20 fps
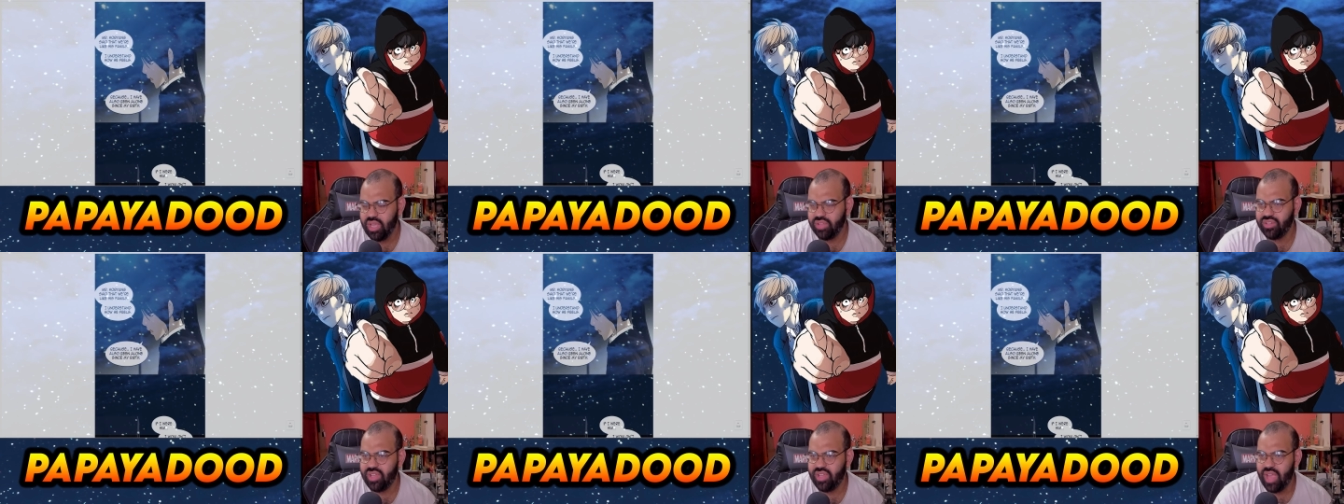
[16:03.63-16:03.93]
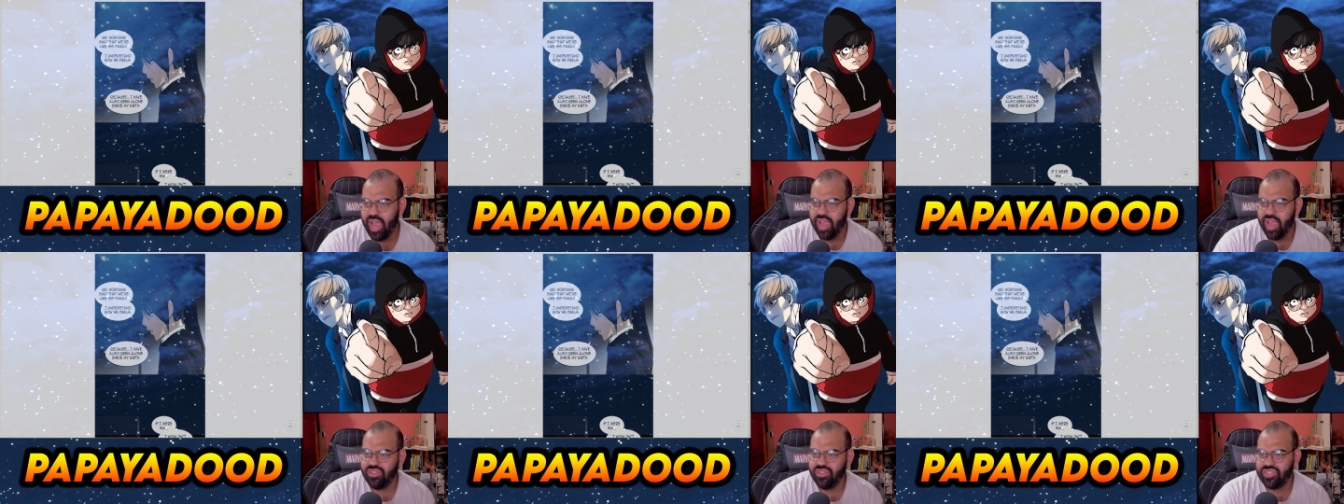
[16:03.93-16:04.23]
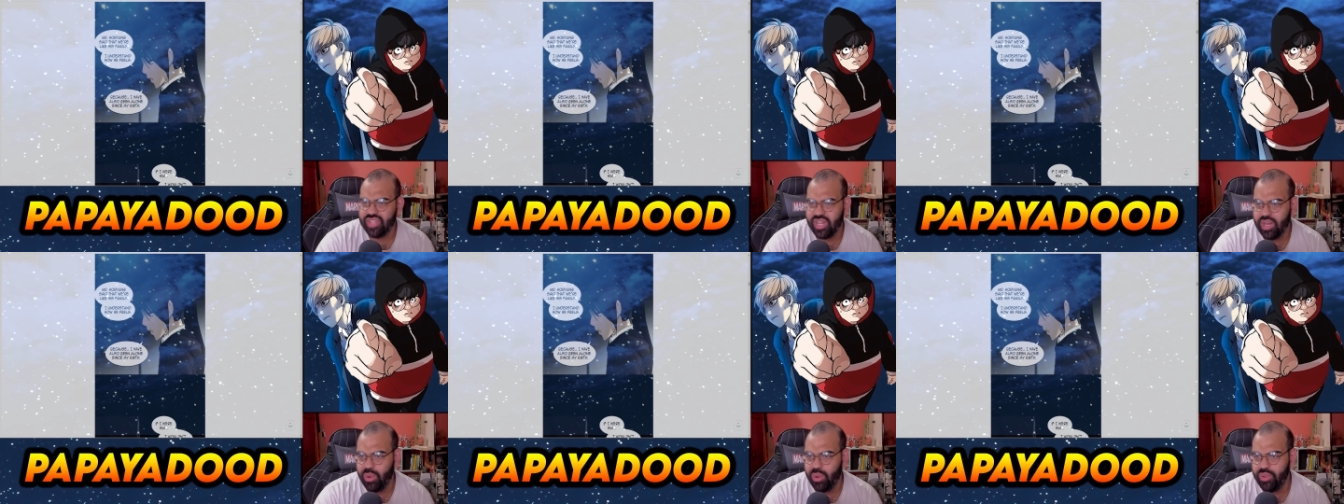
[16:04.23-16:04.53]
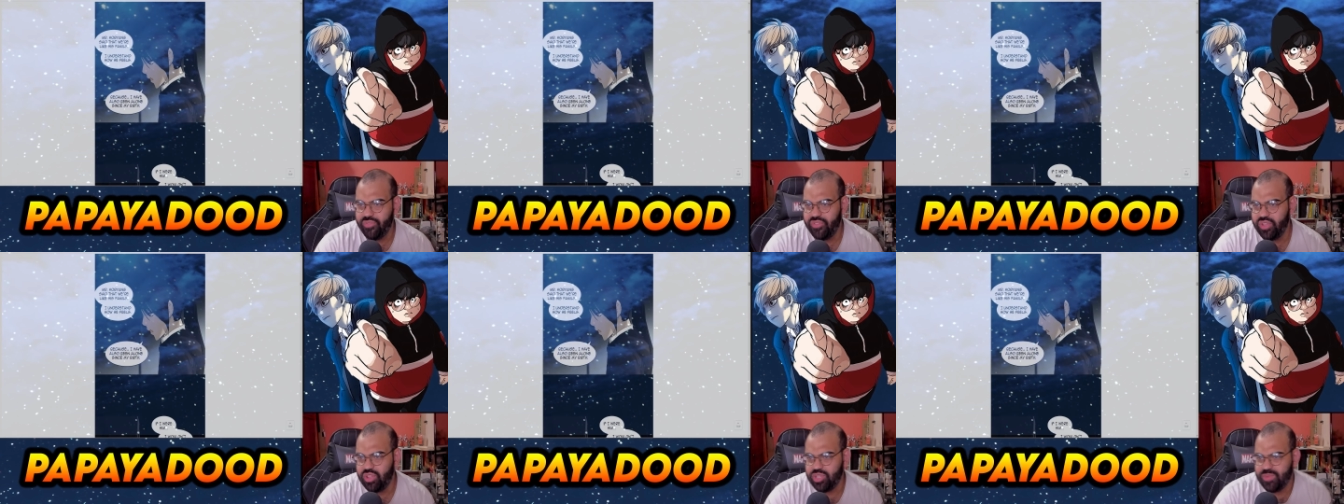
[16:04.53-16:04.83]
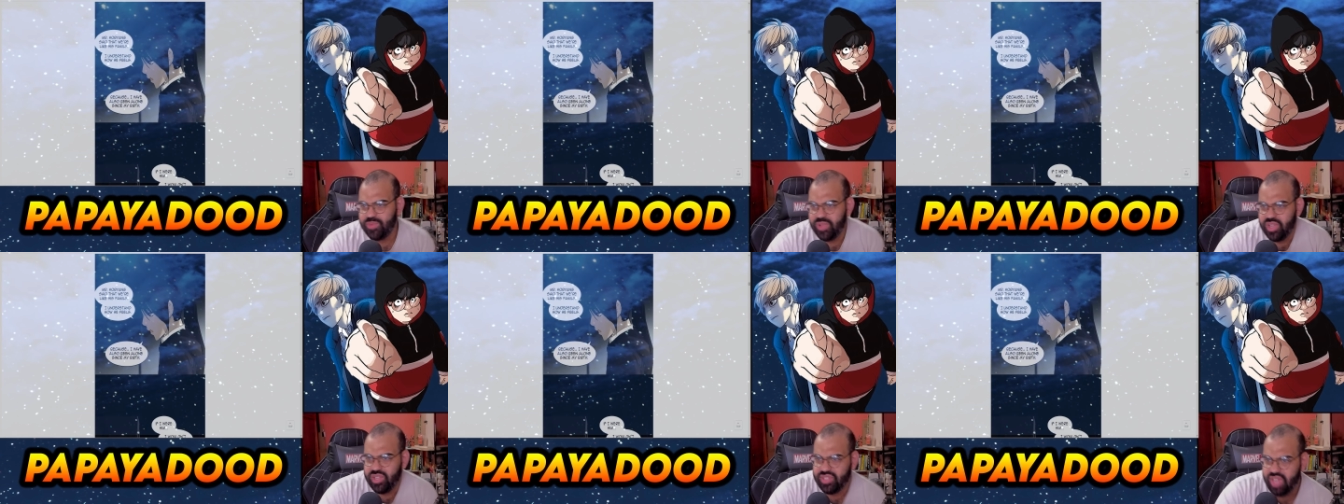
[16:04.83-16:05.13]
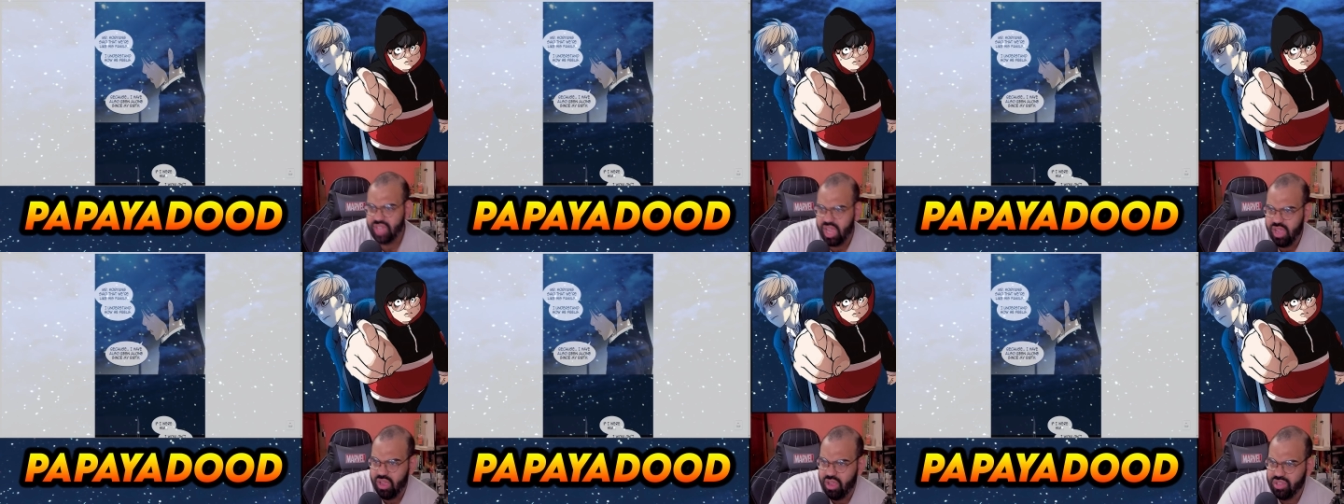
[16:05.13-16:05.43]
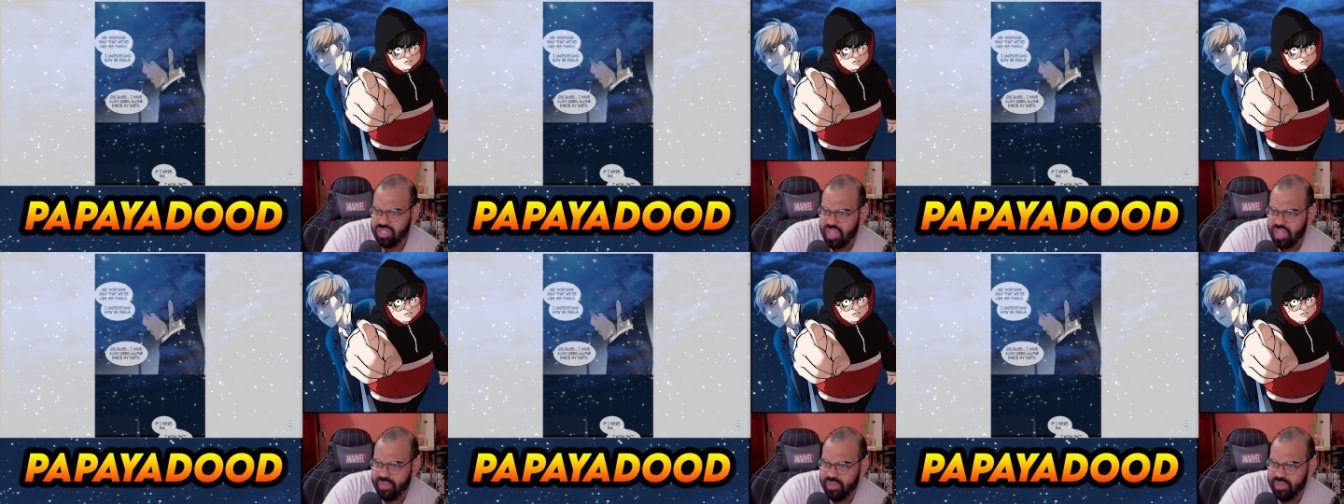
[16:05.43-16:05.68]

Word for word: He under I understand how he feels because I also have